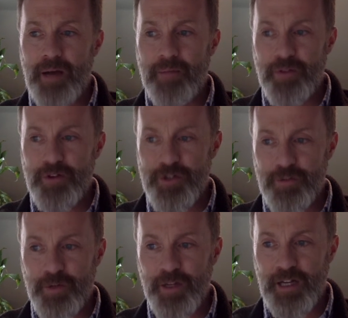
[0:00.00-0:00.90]
you should
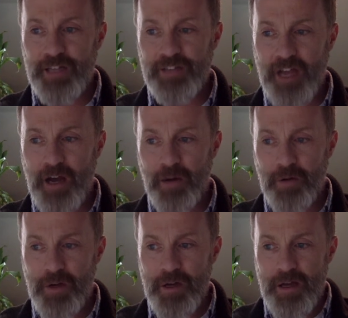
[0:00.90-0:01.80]
realize how
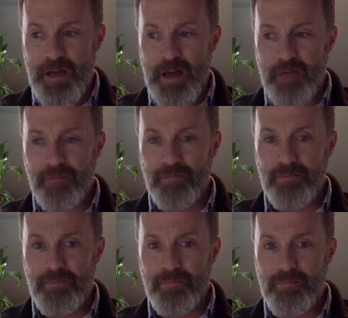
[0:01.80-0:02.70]

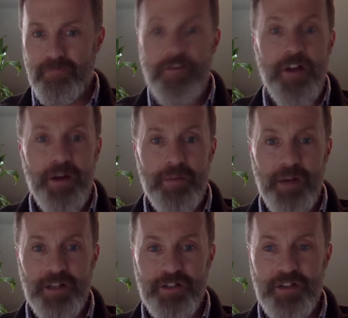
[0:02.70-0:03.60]
very
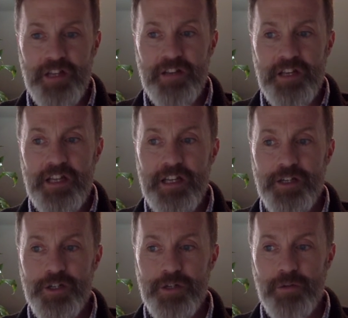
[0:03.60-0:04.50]
much the
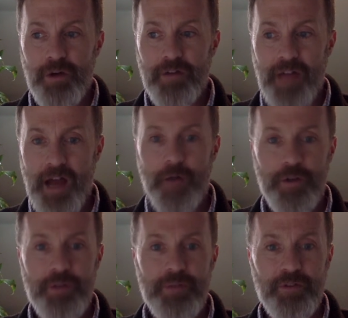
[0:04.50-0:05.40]
issue of how
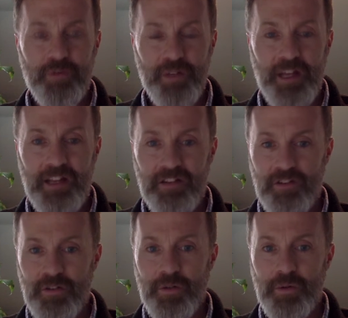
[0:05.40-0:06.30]
humans relate
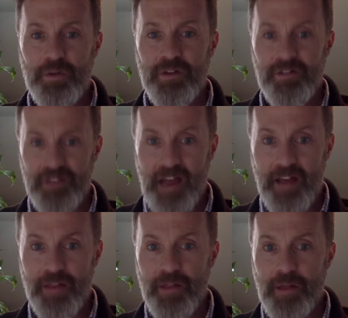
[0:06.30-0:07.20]
to
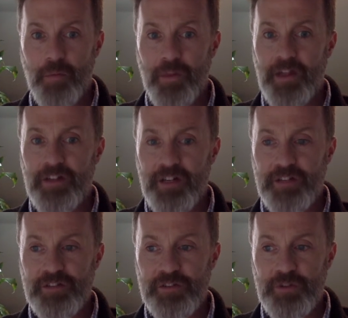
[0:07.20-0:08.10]
death and what that
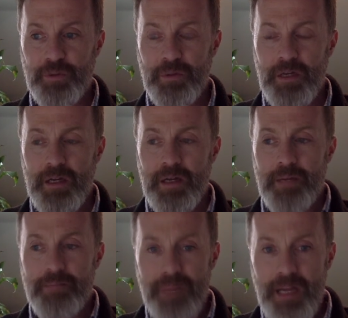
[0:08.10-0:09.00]
does to
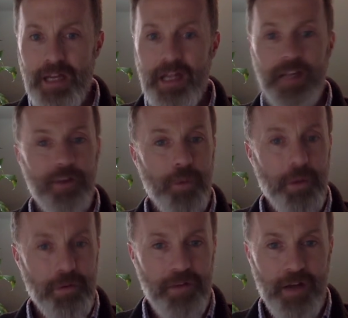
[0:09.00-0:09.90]
meaning and the way
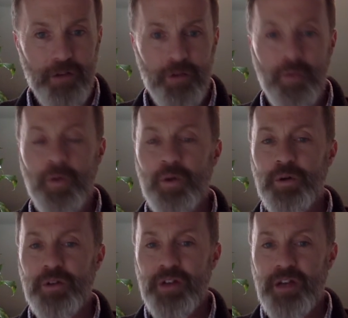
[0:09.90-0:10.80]
we value the
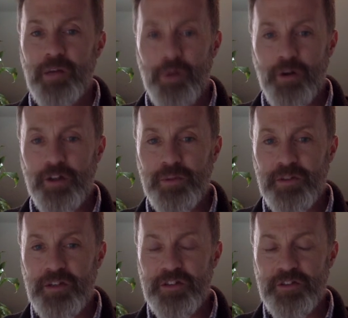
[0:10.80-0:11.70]
world, what our
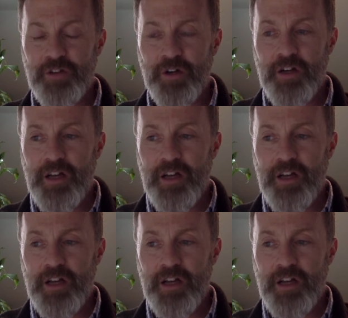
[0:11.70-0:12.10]
expectations are,